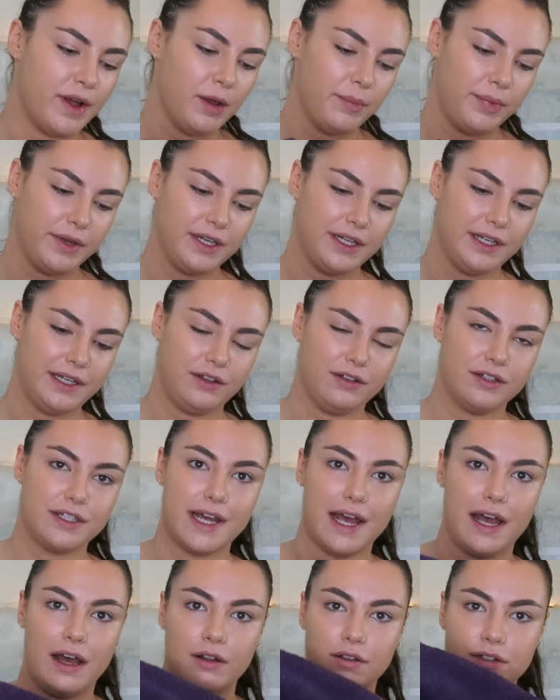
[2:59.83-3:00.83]
up in a little
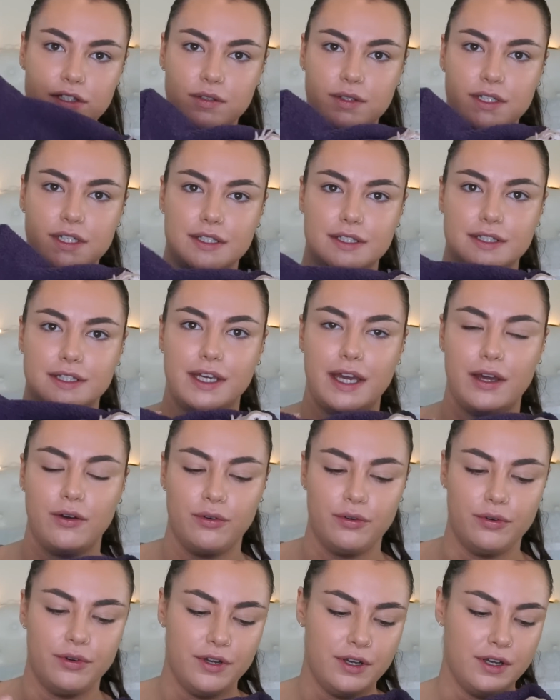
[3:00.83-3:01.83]
towel so he doesn't get
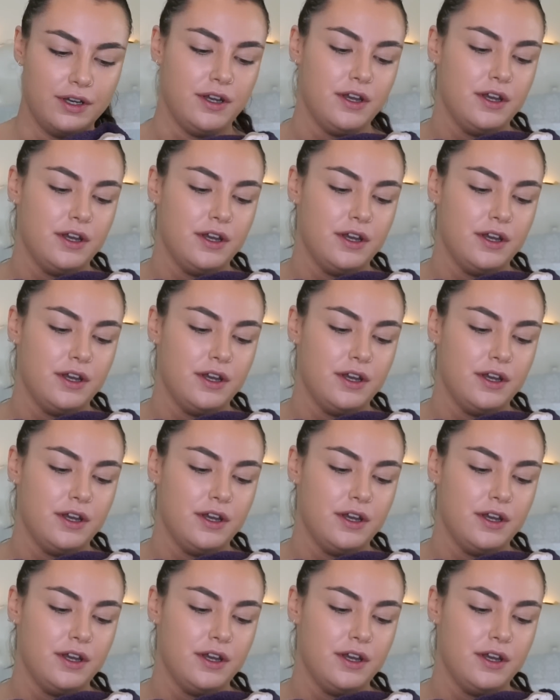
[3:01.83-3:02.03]
all